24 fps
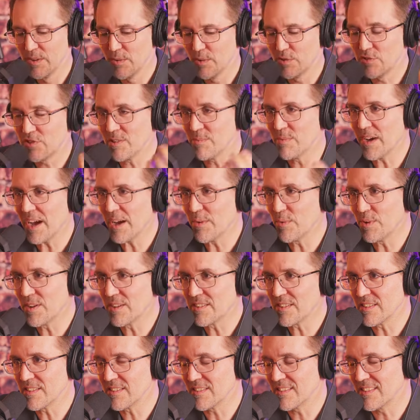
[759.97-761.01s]
well, Jim, I wanted
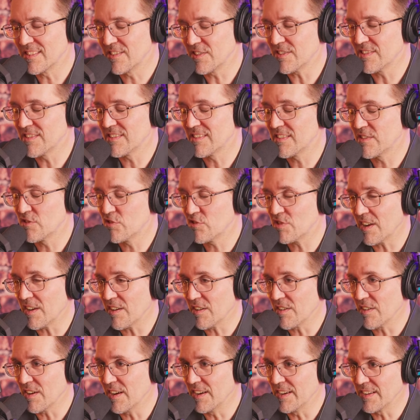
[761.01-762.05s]
to just
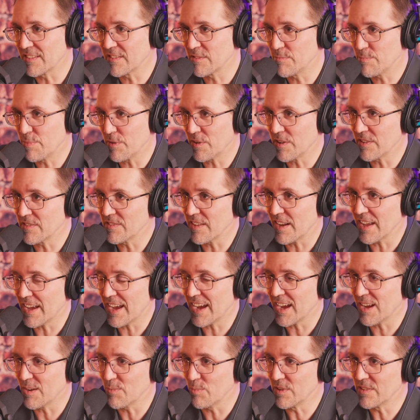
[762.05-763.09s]
share an experience that I
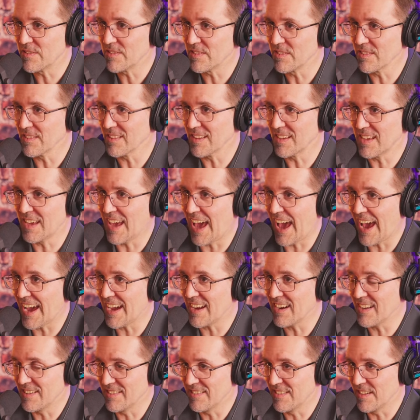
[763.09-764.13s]
had recently
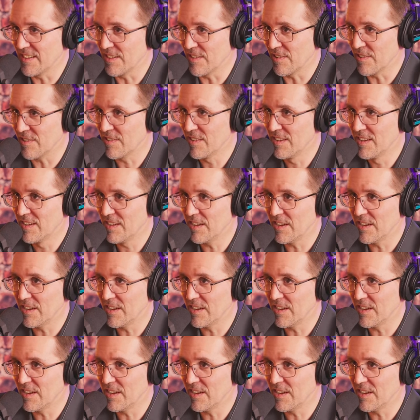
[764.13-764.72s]
yeah. at a dinner.